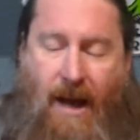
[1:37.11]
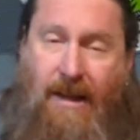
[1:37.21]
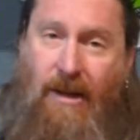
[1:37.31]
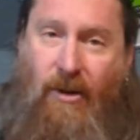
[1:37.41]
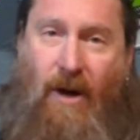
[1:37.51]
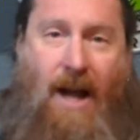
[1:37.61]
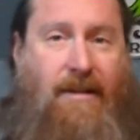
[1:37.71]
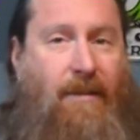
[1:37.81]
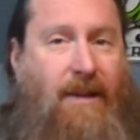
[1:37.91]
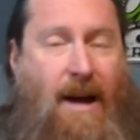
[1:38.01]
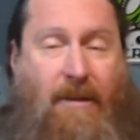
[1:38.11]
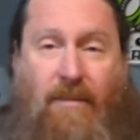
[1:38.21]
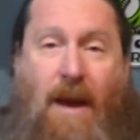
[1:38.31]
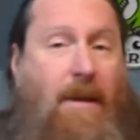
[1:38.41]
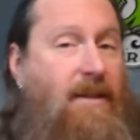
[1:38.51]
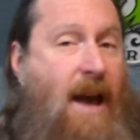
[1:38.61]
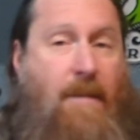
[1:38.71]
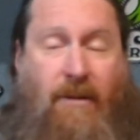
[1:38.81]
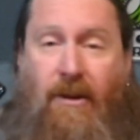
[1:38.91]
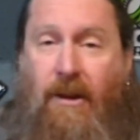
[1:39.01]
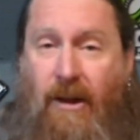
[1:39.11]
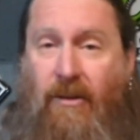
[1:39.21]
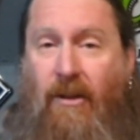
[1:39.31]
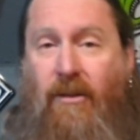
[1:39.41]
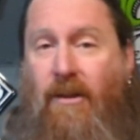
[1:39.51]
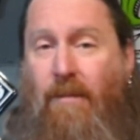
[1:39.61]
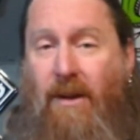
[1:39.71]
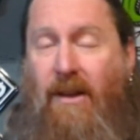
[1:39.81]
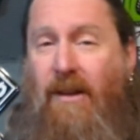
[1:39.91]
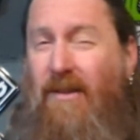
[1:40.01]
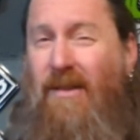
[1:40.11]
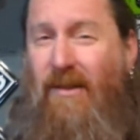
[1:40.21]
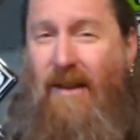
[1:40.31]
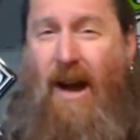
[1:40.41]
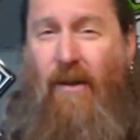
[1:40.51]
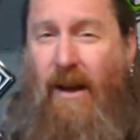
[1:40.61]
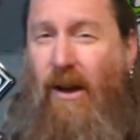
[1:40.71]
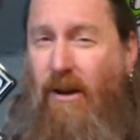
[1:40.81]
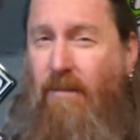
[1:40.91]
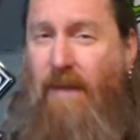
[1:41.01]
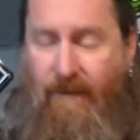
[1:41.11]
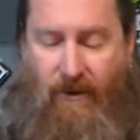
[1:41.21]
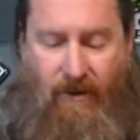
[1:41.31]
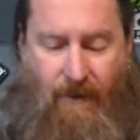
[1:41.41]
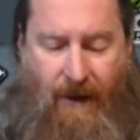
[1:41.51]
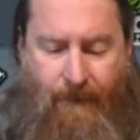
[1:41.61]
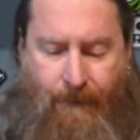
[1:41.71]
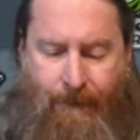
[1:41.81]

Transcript: I need to try it sometime, because maybe it's absolutely delicious, but it doesn't sound like a good beverage to me.